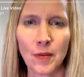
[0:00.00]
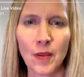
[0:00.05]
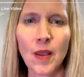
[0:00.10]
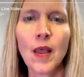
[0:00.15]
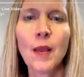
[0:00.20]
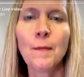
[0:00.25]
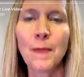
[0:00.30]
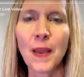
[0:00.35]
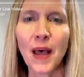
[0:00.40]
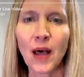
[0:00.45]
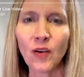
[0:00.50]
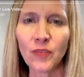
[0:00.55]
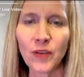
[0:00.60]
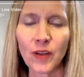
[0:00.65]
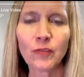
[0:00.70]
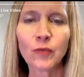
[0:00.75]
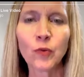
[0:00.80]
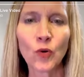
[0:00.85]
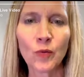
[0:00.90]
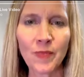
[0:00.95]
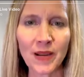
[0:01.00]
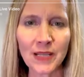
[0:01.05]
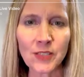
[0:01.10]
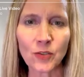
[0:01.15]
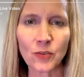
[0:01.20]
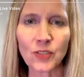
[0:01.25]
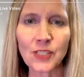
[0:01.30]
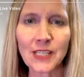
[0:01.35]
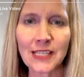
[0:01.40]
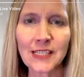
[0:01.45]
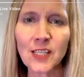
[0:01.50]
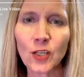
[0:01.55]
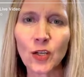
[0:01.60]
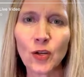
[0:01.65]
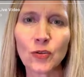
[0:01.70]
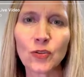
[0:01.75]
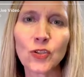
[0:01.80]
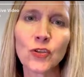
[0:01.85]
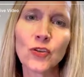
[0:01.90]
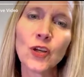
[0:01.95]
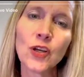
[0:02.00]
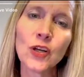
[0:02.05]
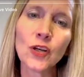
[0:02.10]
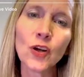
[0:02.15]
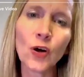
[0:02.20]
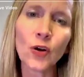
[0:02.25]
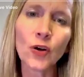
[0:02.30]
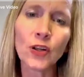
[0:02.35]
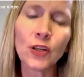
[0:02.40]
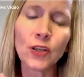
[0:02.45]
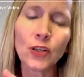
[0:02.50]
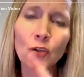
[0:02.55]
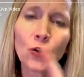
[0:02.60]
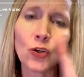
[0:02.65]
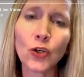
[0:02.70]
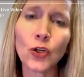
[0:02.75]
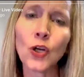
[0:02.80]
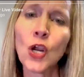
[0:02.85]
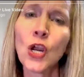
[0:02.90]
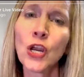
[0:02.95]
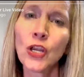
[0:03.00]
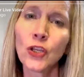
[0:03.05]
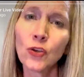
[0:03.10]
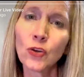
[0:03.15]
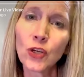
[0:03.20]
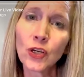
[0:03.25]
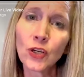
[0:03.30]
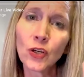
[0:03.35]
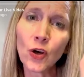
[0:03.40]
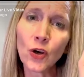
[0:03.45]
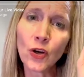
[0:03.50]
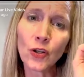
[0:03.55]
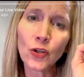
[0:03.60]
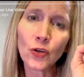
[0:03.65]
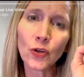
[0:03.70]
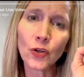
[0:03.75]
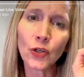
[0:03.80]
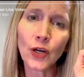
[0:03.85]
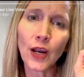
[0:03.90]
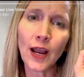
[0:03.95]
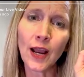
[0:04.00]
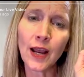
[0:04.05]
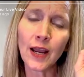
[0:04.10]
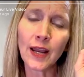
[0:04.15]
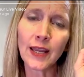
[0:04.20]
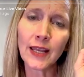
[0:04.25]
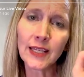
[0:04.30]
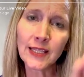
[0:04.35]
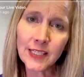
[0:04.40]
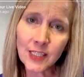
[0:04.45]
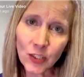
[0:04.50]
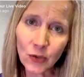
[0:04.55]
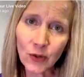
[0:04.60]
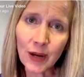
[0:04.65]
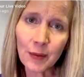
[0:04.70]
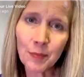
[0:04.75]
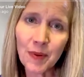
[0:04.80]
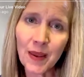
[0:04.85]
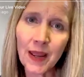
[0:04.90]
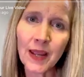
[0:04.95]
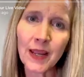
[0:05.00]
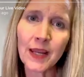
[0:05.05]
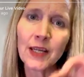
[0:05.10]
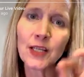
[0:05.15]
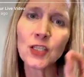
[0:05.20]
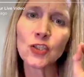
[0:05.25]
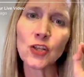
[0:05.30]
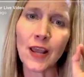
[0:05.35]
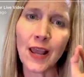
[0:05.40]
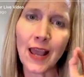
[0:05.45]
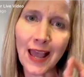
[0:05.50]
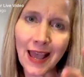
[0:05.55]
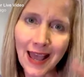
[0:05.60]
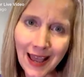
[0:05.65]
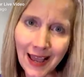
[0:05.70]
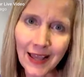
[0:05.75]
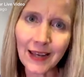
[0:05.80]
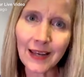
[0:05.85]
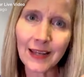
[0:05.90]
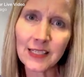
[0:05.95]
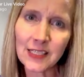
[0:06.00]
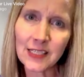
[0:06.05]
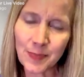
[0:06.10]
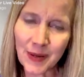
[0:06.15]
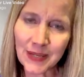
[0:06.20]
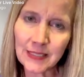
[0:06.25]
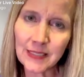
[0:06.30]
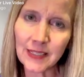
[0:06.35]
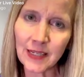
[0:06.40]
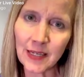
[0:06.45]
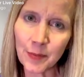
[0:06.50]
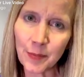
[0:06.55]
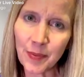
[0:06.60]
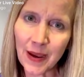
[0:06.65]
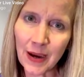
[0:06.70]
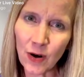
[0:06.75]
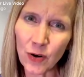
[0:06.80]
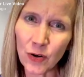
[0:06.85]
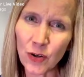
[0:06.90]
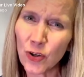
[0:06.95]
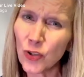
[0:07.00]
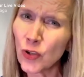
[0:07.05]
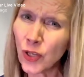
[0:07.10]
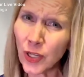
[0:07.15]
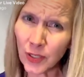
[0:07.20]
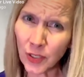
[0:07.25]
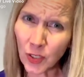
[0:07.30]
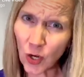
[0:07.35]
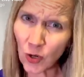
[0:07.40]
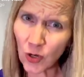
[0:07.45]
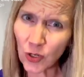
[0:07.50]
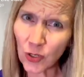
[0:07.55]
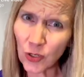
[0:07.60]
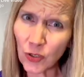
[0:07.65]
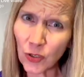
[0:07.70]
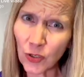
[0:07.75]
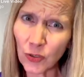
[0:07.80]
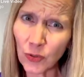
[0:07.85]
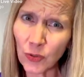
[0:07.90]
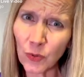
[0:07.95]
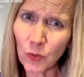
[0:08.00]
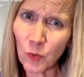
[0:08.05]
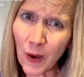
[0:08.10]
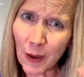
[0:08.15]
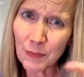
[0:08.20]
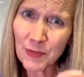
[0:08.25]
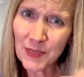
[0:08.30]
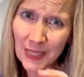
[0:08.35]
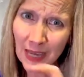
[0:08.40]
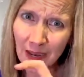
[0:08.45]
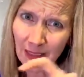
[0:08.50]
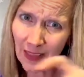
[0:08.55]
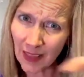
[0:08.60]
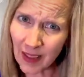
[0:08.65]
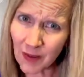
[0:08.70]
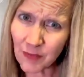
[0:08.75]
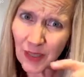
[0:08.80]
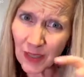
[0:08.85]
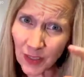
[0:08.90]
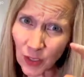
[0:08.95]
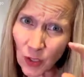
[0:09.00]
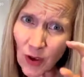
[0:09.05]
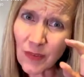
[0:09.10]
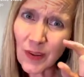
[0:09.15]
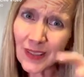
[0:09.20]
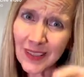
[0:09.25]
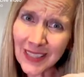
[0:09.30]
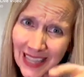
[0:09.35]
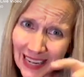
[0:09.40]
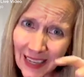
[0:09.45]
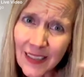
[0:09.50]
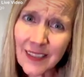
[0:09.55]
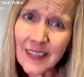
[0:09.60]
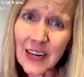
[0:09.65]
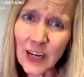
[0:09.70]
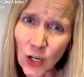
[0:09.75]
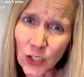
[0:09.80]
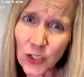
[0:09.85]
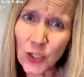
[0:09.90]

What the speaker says: Pelvic floor muscles. That's the code. So you can go to your Instagram page at Expecting and Empowered, or you could go to your website. You have a link there on your bio.